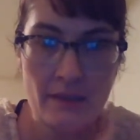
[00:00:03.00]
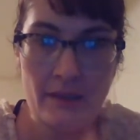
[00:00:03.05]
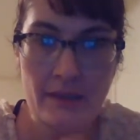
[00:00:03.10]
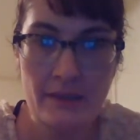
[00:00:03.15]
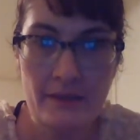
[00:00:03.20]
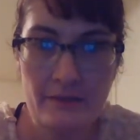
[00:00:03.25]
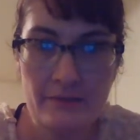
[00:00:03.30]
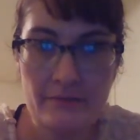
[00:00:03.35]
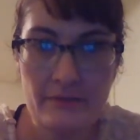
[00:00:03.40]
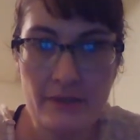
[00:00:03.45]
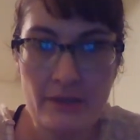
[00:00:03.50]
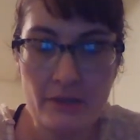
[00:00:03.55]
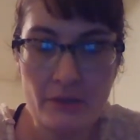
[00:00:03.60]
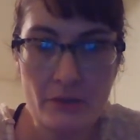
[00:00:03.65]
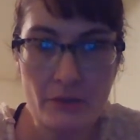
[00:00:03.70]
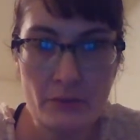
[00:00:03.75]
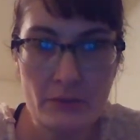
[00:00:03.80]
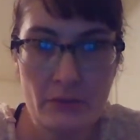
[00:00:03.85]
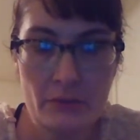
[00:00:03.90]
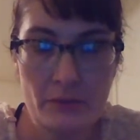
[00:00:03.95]
had a
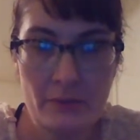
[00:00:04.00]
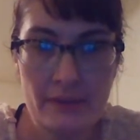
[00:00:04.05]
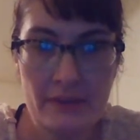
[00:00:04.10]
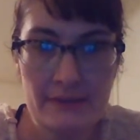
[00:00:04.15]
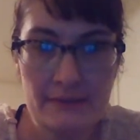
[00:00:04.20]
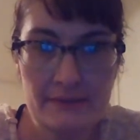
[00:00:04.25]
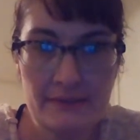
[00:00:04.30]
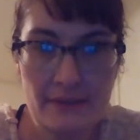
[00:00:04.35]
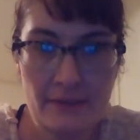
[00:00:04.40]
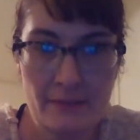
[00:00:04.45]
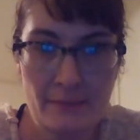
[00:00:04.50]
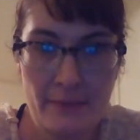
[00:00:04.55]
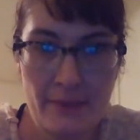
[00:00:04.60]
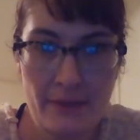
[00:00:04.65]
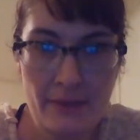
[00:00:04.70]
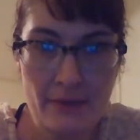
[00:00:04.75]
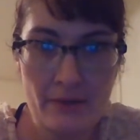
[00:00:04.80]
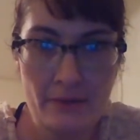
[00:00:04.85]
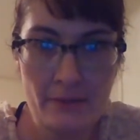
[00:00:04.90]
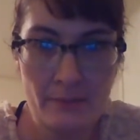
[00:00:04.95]
video request
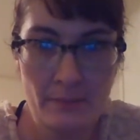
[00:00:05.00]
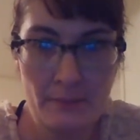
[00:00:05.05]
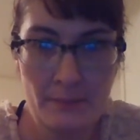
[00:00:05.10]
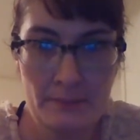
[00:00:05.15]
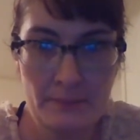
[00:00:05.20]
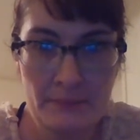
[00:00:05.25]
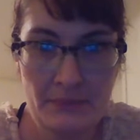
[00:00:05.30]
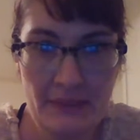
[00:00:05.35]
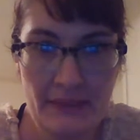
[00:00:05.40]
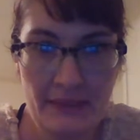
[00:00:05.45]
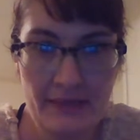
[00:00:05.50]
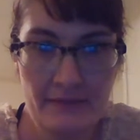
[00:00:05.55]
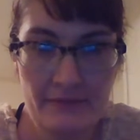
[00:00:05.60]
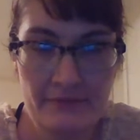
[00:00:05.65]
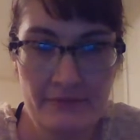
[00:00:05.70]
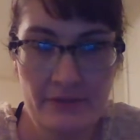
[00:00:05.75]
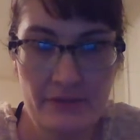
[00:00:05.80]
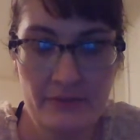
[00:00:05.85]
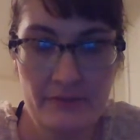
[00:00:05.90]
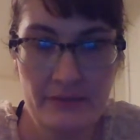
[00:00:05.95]
about plant
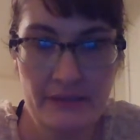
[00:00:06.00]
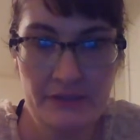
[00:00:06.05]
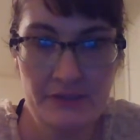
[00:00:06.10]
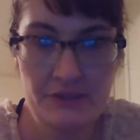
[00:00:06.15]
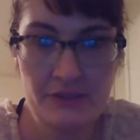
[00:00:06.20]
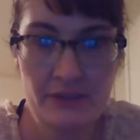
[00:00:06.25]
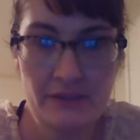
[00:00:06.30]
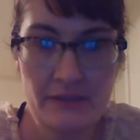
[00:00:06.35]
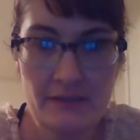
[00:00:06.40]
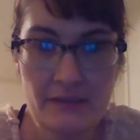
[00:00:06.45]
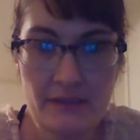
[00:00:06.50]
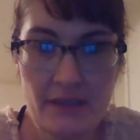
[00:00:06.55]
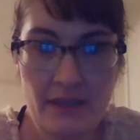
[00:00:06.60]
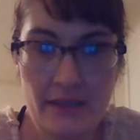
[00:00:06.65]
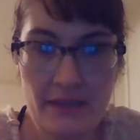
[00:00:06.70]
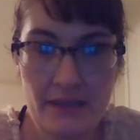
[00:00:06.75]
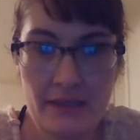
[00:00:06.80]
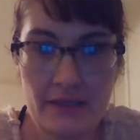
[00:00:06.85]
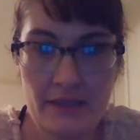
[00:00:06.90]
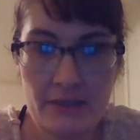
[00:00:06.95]
veneration
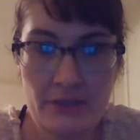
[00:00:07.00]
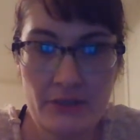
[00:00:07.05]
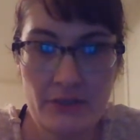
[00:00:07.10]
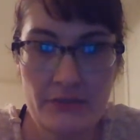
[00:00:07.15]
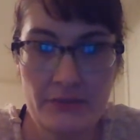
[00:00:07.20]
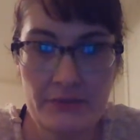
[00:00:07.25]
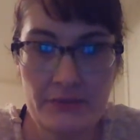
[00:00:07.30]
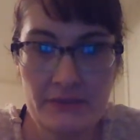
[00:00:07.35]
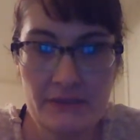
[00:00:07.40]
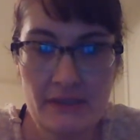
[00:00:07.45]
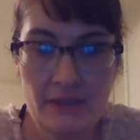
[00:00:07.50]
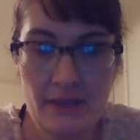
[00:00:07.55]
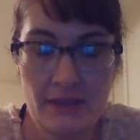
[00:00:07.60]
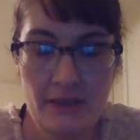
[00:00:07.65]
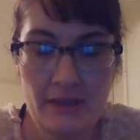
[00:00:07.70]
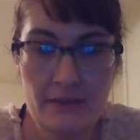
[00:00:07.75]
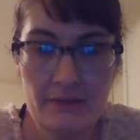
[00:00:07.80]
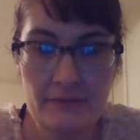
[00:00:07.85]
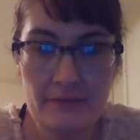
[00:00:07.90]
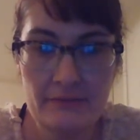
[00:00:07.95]
and use
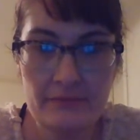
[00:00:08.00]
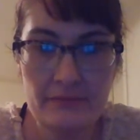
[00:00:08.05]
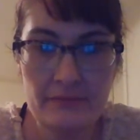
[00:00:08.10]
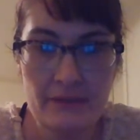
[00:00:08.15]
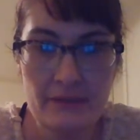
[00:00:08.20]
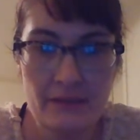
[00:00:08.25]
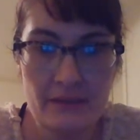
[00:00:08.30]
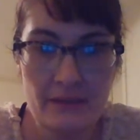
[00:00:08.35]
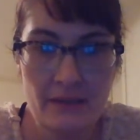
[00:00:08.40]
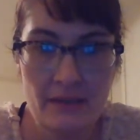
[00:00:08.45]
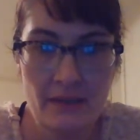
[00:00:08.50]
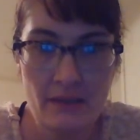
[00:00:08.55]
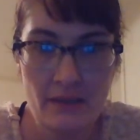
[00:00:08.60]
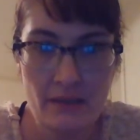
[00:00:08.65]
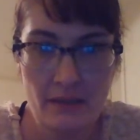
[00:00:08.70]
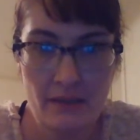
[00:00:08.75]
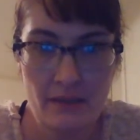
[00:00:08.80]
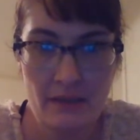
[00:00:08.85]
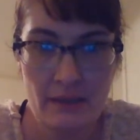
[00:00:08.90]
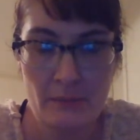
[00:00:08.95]
of
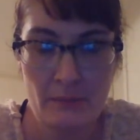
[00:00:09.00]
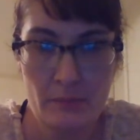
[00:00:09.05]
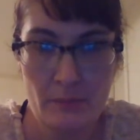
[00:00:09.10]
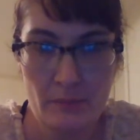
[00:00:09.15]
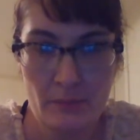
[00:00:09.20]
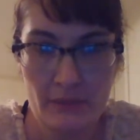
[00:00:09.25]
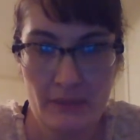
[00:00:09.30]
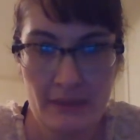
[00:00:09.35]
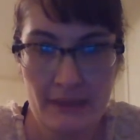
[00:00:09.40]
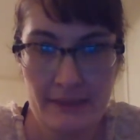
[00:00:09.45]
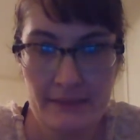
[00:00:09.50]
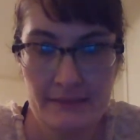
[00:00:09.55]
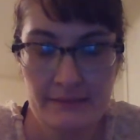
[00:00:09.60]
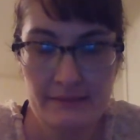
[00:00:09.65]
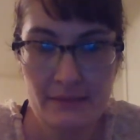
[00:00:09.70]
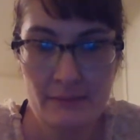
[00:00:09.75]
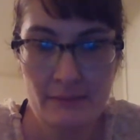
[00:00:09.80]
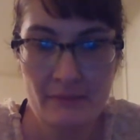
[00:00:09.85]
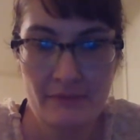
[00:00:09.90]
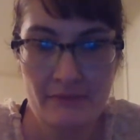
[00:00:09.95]
a couple
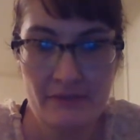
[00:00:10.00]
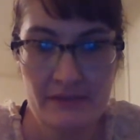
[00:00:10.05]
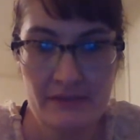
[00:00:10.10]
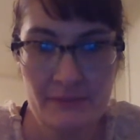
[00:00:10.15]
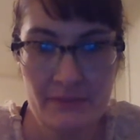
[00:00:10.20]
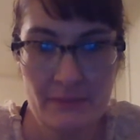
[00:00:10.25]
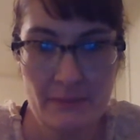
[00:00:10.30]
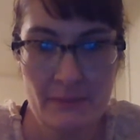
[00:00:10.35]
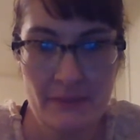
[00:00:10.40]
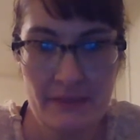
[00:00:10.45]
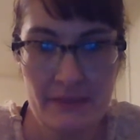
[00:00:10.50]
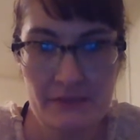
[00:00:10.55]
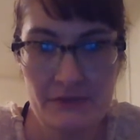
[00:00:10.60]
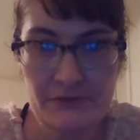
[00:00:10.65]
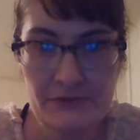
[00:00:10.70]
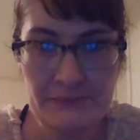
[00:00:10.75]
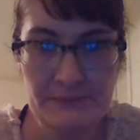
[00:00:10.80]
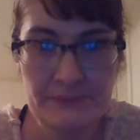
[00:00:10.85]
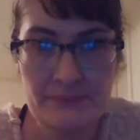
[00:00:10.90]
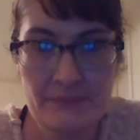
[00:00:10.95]
plants on my Facebook
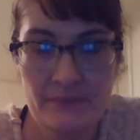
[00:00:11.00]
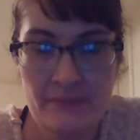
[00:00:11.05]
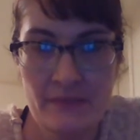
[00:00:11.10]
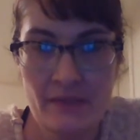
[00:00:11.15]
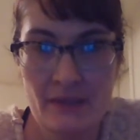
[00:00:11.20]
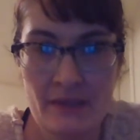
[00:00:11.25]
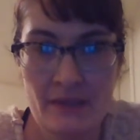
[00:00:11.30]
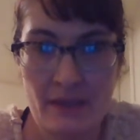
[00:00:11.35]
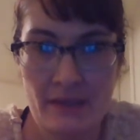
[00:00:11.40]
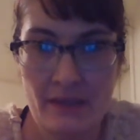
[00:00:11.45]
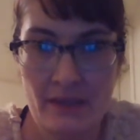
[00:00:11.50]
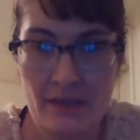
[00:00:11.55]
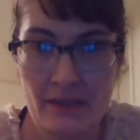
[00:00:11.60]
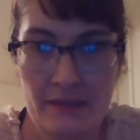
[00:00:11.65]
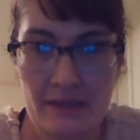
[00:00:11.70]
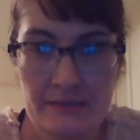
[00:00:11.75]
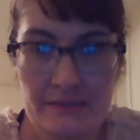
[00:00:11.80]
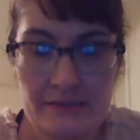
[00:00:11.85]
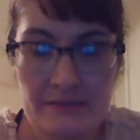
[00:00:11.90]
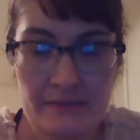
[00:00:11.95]
page.
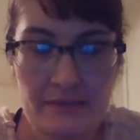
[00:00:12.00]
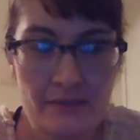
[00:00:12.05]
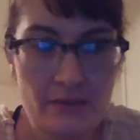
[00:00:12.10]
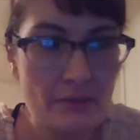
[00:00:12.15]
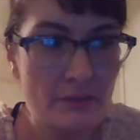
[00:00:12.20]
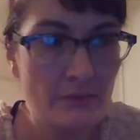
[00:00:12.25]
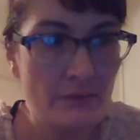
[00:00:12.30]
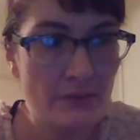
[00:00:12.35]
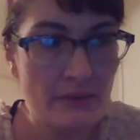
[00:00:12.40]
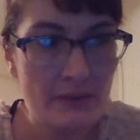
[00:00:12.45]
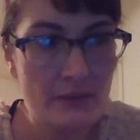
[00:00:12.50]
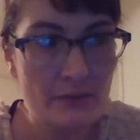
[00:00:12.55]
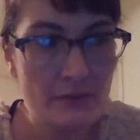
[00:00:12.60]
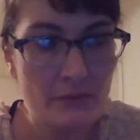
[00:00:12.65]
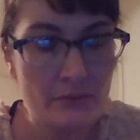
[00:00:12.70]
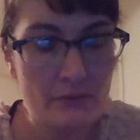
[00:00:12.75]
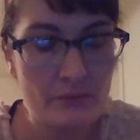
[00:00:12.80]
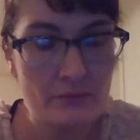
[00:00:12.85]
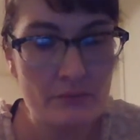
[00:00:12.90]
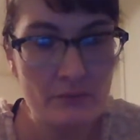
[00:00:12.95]
And so the
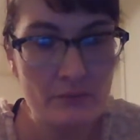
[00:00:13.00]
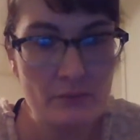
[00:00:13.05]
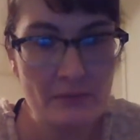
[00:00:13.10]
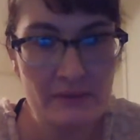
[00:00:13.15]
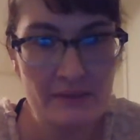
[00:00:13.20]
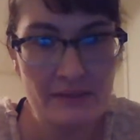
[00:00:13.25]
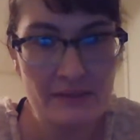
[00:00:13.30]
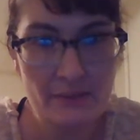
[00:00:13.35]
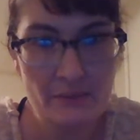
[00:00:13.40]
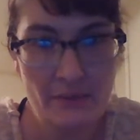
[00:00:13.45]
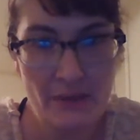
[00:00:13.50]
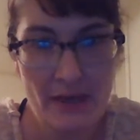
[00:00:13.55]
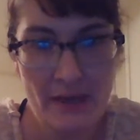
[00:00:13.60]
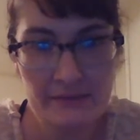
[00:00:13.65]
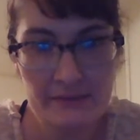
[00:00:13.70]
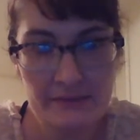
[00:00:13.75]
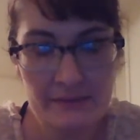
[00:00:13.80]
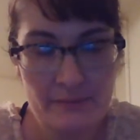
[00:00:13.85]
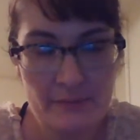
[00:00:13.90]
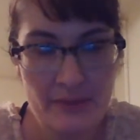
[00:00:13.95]
ones that were
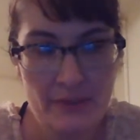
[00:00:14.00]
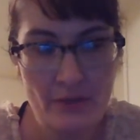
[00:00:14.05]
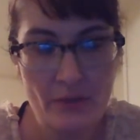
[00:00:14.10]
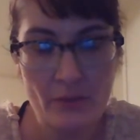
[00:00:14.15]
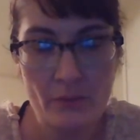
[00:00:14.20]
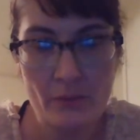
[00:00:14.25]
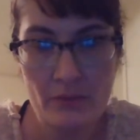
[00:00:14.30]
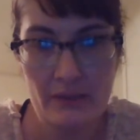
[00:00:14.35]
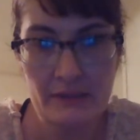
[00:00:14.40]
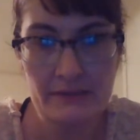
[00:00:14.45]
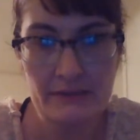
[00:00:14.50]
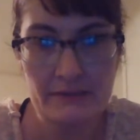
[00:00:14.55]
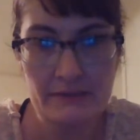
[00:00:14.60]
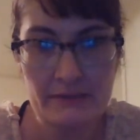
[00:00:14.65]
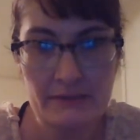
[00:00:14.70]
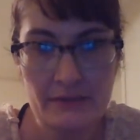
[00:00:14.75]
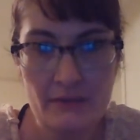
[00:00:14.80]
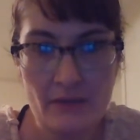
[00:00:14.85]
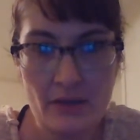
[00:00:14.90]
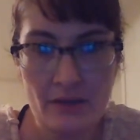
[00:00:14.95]
asked about
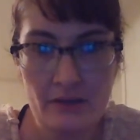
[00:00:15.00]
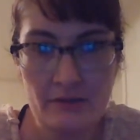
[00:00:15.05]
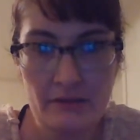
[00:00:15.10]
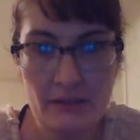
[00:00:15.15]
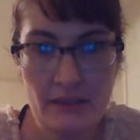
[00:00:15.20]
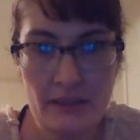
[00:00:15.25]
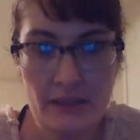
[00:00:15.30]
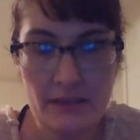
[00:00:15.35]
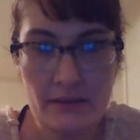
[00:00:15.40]
was garlic,